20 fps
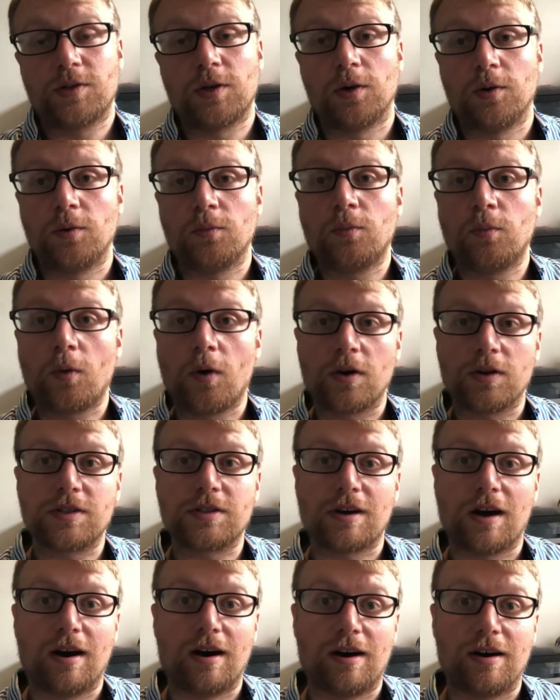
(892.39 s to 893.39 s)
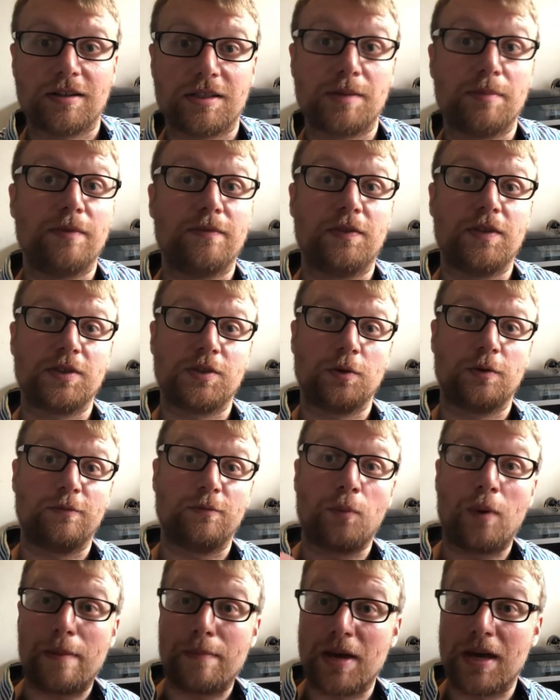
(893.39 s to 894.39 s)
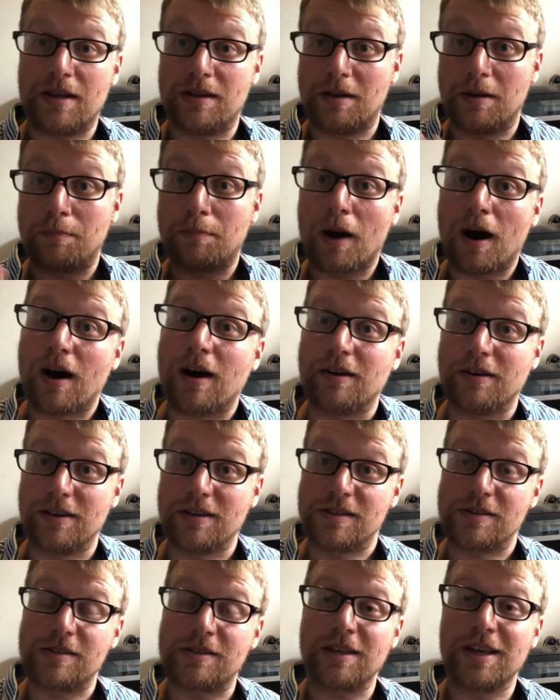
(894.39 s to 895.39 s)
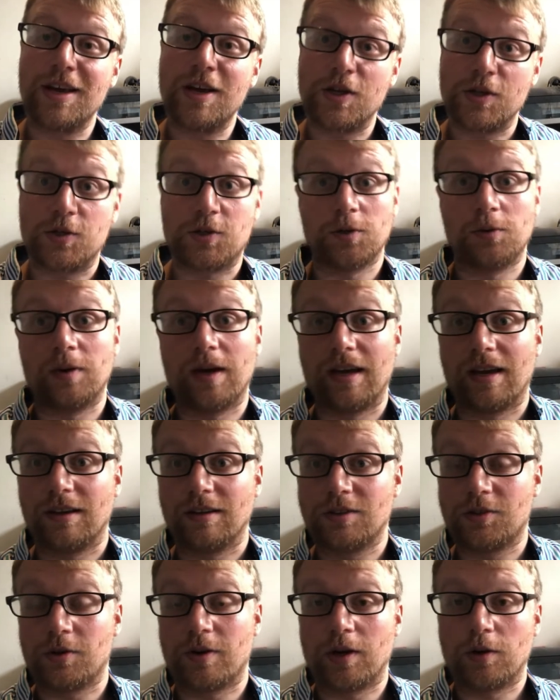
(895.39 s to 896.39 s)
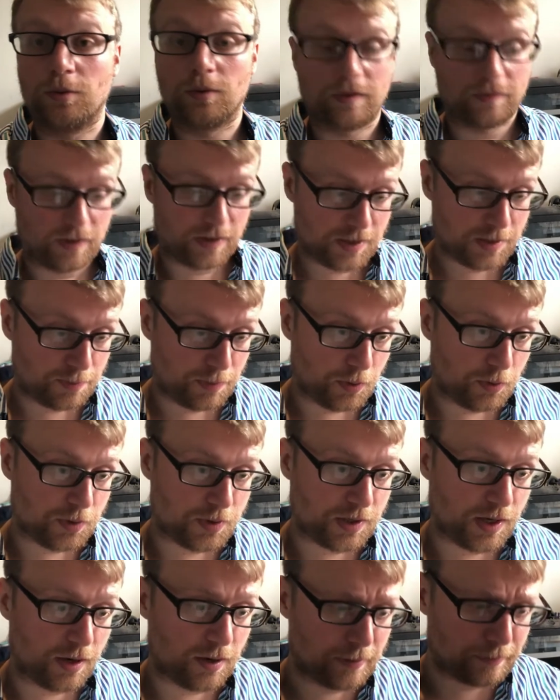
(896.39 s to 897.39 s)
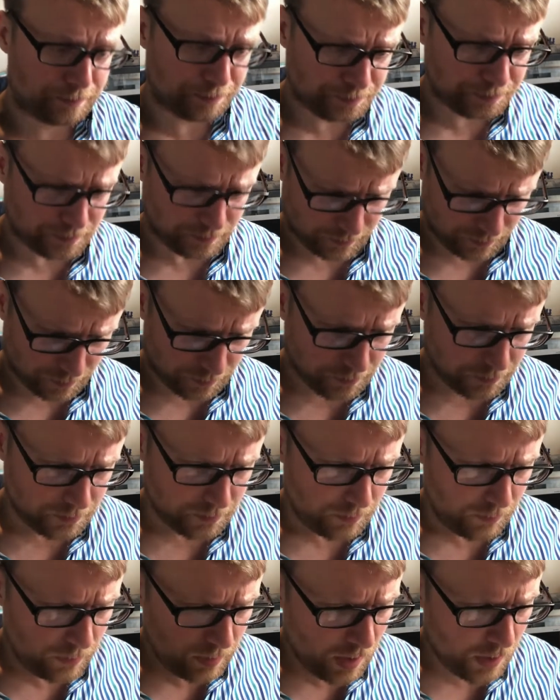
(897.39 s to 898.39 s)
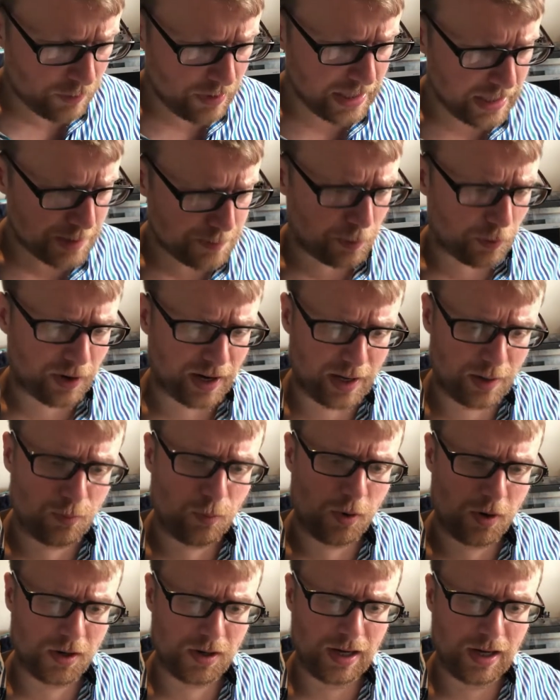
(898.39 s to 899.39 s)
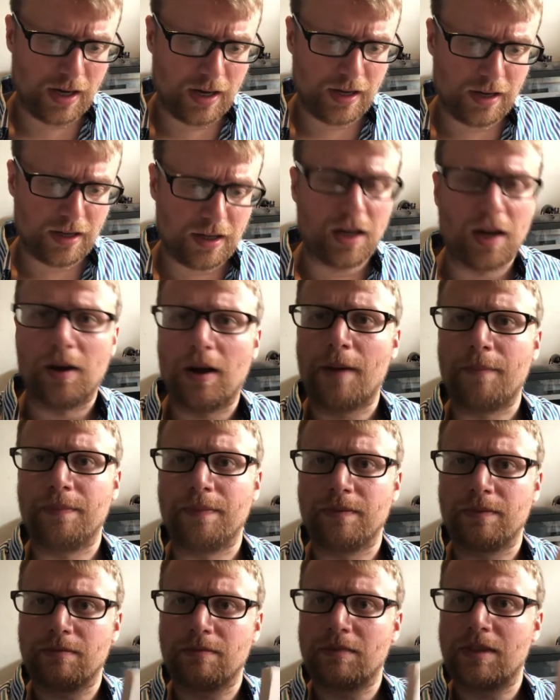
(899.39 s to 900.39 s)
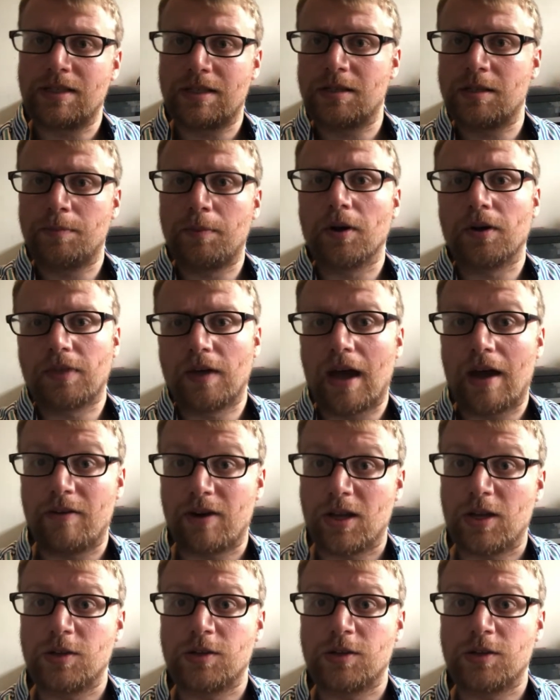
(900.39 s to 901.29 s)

So what are some of the sort of women and partners doing during all of this, but also really exploring it and what, you know, and this is a book that Eric